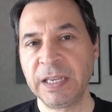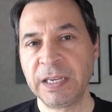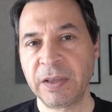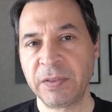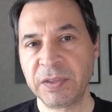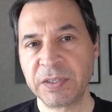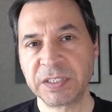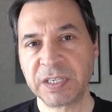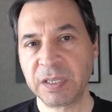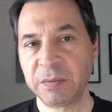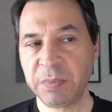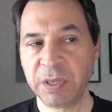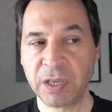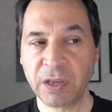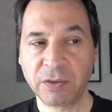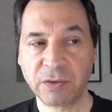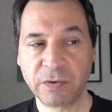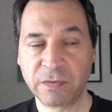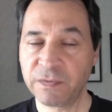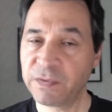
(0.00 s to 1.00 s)
Now this can be
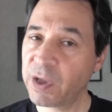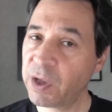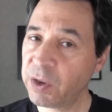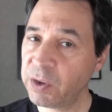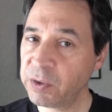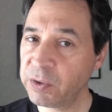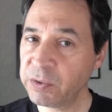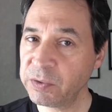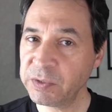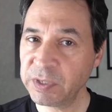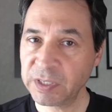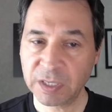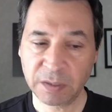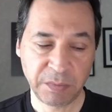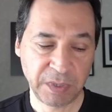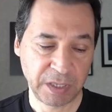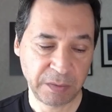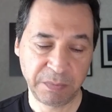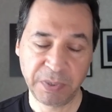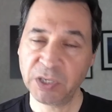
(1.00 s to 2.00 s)
on your phone, it can
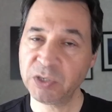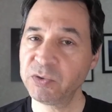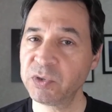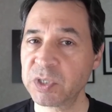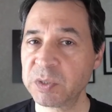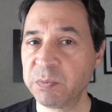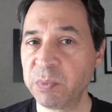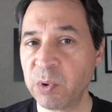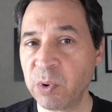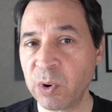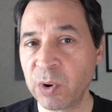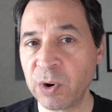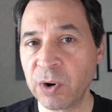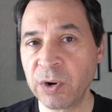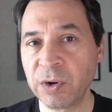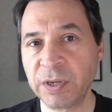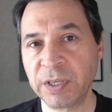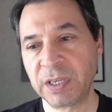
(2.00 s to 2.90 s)
be a Pinterest board,